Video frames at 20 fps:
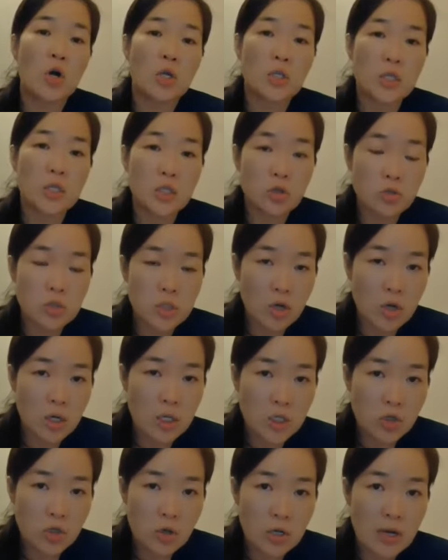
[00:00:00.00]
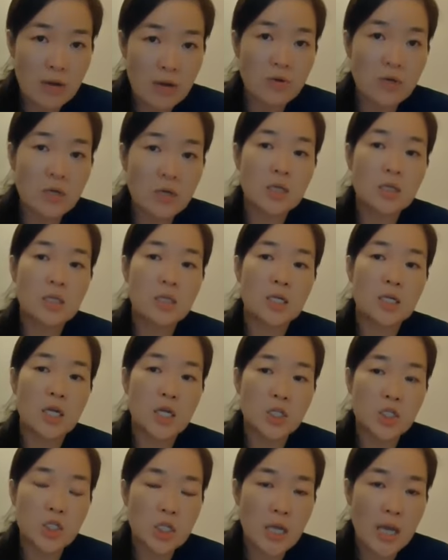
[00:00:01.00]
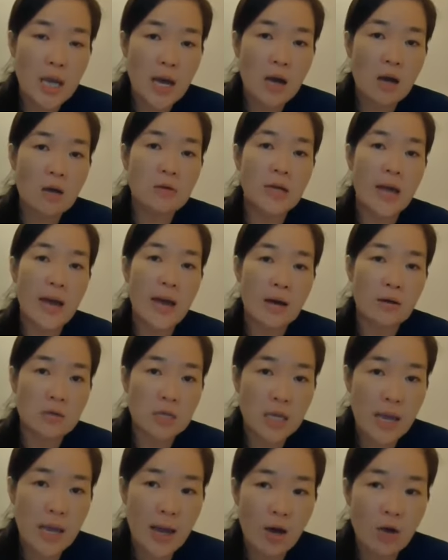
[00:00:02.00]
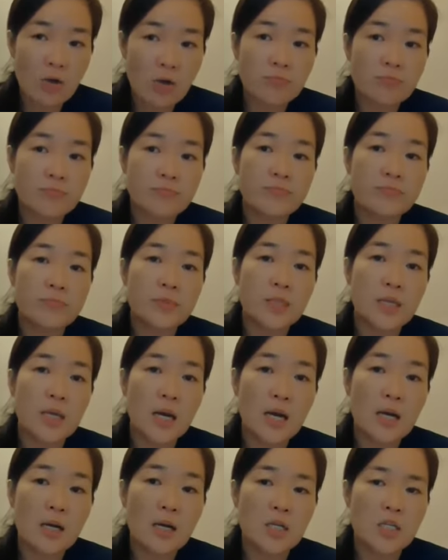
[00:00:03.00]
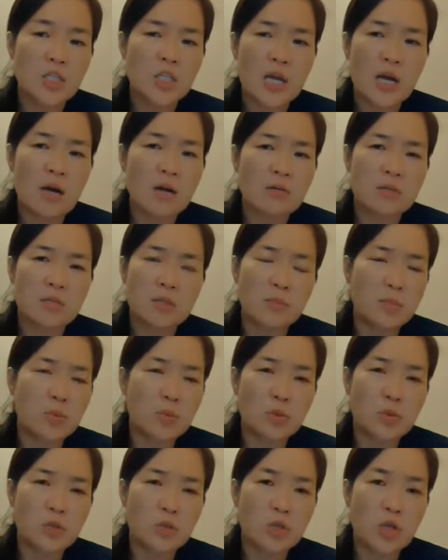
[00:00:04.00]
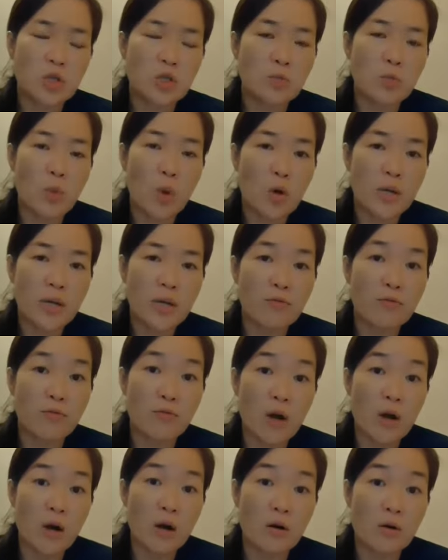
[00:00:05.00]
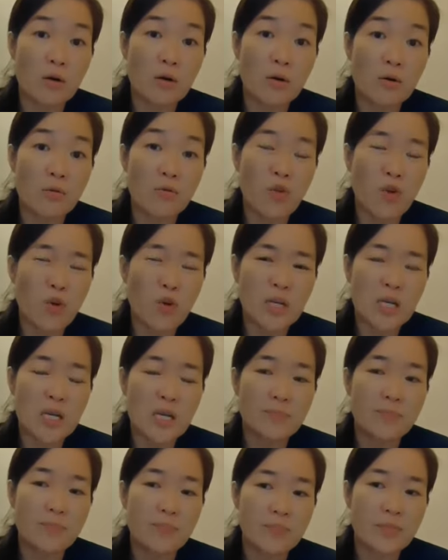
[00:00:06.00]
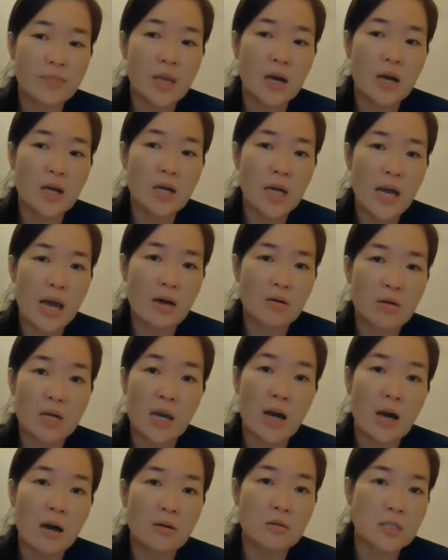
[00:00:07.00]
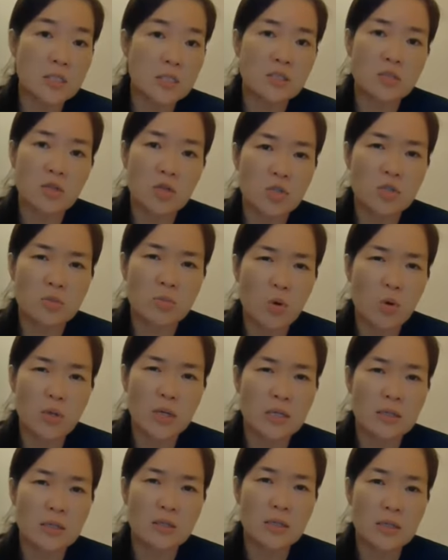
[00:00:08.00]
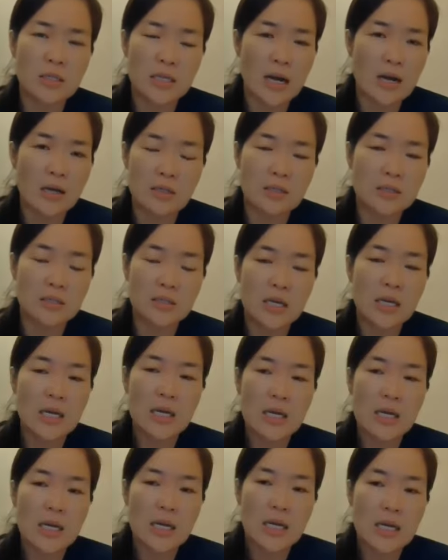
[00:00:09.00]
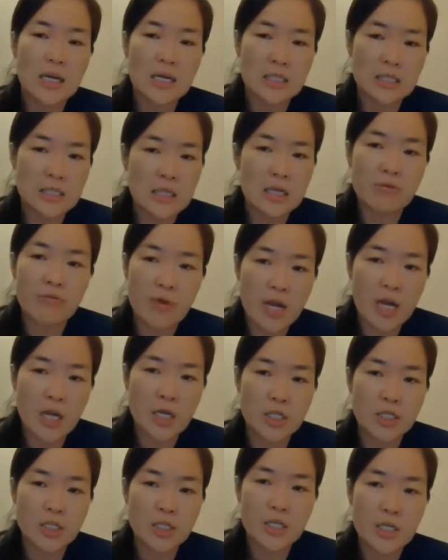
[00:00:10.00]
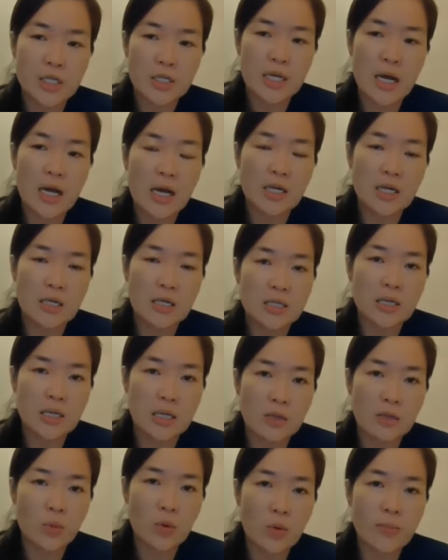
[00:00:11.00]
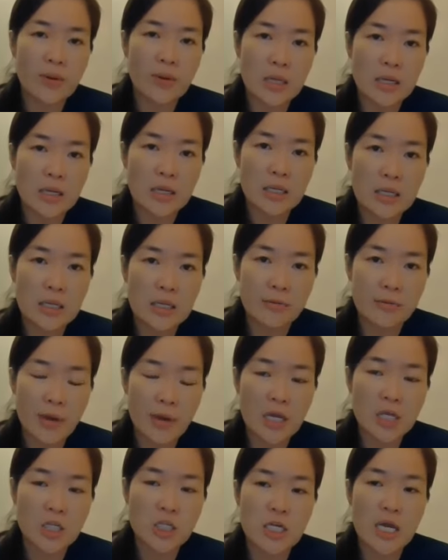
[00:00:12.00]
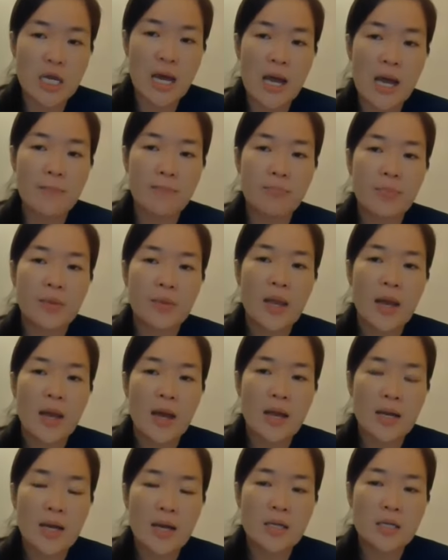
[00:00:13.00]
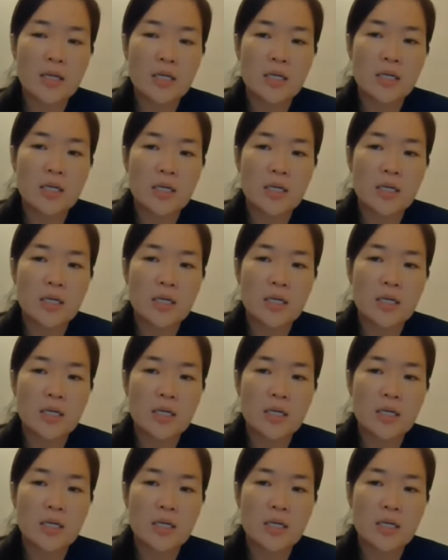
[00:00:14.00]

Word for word: the total cholesterol level, the HDL, the LDL. Yeah, HDL suppose supposed not more than uh, 40. Yeah, LDL is not more than yeah, it's it's a range. Yeah, it, it will be the range there. And then